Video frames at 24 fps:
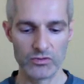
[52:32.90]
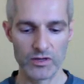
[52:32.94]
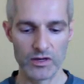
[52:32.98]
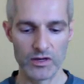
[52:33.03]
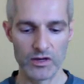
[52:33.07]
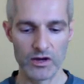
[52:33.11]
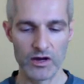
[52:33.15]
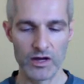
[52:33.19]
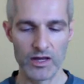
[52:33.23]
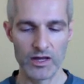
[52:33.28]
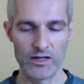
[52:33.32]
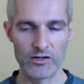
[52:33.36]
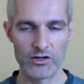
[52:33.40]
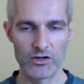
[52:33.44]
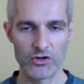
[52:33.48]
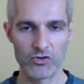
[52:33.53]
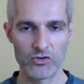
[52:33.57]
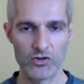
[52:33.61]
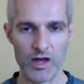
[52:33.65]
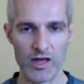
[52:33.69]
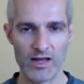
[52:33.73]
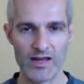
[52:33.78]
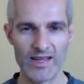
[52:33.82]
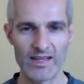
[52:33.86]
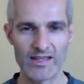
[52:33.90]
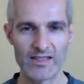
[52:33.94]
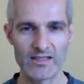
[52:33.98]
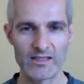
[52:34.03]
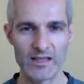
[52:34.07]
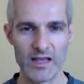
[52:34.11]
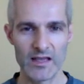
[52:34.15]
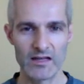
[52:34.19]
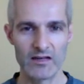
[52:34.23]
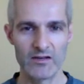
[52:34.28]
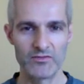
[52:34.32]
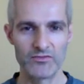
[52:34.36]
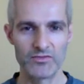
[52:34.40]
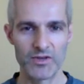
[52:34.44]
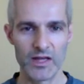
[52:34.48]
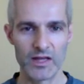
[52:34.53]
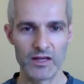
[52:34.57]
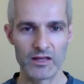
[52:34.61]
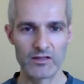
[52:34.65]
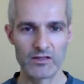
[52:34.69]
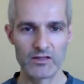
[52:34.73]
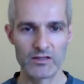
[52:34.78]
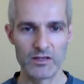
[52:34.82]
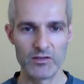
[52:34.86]
are in a chronic state of
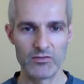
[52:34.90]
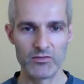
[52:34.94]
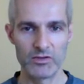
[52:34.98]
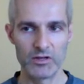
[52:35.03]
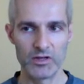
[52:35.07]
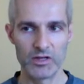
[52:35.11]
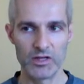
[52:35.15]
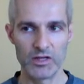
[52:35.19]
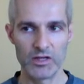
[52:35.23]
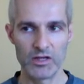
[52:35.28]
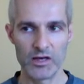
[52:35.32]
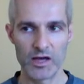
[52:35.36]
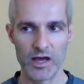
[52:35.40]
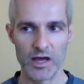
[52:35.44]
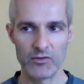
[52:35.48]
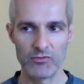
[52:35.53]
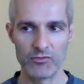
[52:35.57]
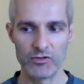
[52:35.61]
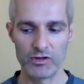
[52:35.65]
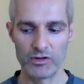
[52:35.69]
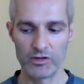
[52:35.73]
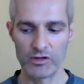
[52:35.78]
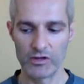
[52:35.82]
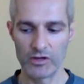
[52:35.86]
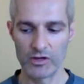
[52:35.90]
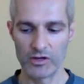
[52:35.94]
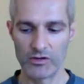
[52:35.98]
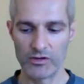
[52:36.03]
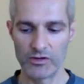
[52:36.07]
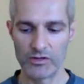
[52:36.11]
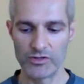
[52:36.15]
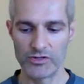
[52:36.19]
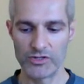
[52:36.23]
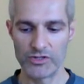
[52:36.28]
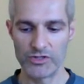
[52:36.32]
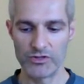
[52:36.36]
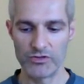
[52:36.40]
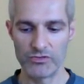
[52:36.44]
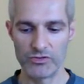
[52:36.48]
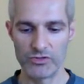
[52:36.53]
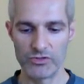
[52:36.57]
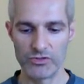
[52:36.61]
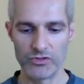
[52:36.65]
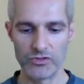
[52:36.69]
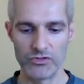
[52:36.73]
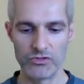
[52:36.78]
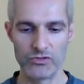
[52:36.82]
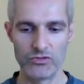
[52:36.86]
negativity, I would encourage you
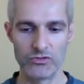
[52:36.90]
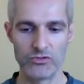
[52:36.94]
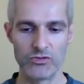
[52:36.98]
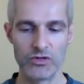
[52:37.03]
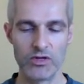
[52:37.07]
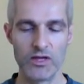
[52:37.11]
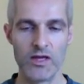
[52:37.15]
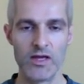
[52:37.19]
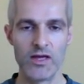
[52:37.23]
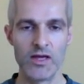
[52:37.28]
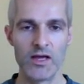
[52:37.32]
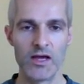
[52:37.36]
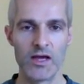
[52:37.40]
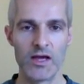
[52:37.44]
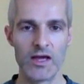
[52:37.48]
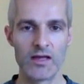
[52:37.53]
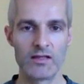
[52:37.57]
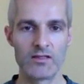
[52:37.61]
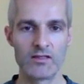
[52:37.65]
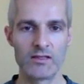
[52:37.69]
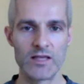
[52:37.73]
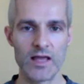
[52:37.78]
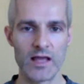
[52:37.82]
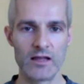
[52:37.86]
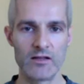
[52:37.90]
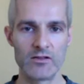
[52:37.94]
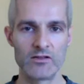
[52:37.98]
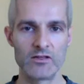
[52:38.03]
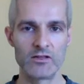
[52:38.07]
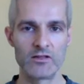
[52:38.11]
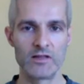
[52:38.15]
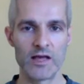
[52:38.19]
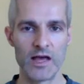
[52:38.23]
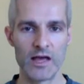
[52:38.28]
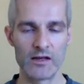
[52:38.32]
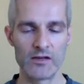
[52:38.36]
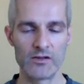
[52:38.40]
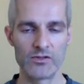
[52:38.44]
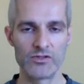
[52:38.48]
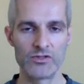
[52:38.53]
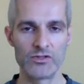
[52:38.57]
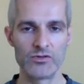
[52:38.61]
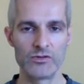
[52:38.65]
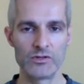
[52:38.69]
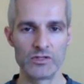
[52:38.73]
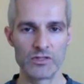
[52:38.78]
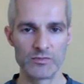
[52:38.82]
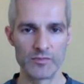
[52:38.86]
to attend to that as
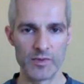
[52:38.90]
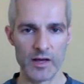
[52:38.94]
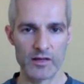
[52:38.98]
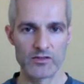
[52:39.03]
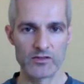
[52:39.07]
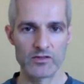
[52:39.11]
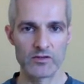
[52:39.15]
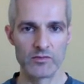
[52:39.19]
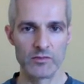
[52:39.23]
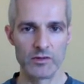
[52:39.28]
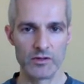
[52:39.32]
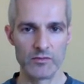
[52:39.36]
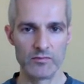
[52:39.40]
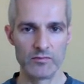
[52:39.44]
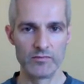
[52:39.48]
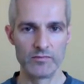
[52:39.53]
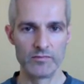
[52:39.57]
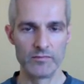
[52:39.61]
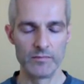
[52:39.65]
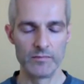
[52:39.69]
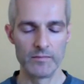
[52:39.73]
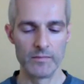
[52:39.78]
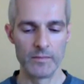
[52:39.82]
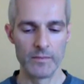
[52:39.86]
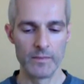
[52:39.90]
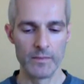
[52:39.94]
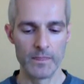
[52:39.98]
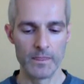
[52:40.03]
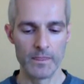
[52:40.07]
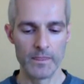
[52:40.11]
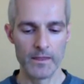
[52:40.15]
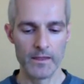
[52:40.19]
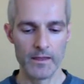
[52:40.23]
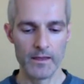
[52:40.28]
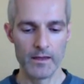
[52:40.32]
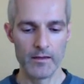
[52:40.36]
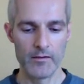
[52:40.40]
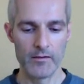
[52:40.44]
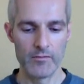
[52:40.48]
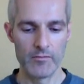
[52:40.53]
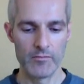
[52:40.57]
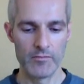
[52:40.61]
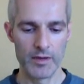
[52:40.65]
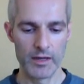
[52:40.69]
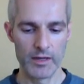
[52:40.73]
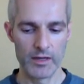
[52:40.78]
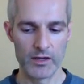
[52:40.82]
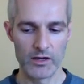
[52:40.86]
soon as possible,
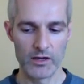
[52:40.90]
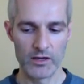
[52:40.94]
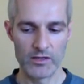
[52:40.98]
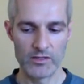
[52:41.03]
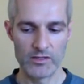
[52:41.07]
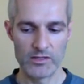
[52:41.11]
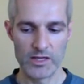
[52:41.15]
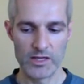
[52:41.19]
because